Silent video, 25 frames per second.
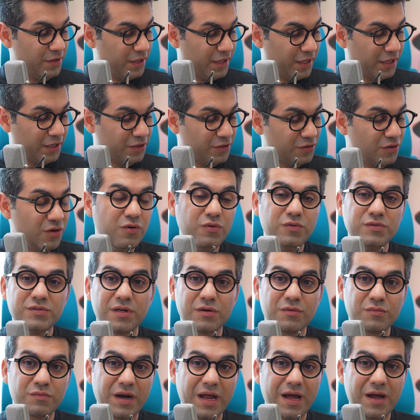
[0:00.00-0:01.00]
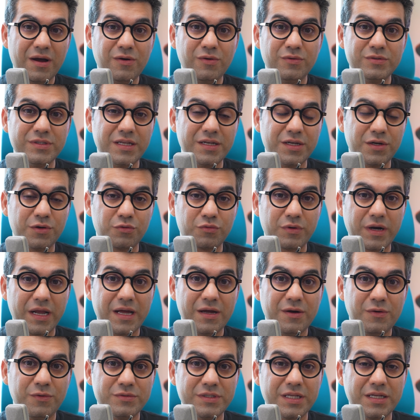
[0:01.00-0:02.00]
it goes around and
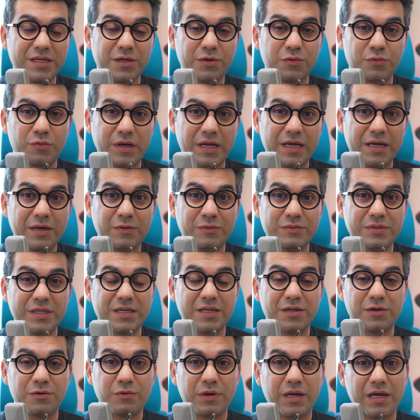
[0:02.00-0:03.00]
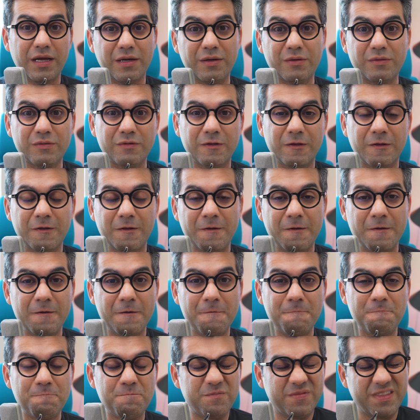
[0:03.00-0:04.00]
around and around and around.
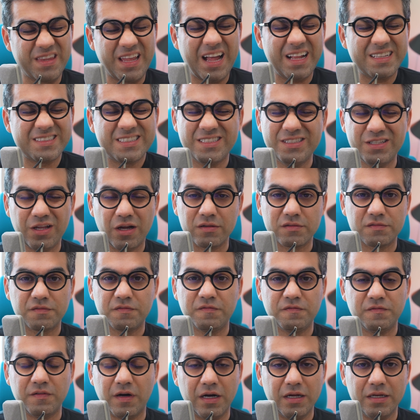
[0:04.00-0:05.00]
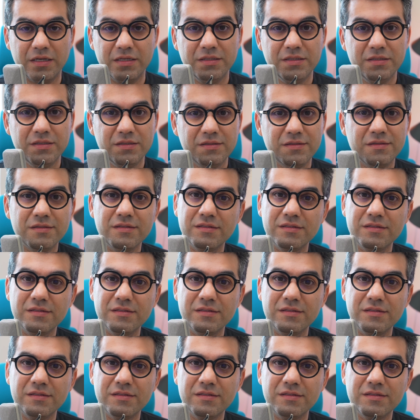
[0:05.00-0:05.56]
That's not fun.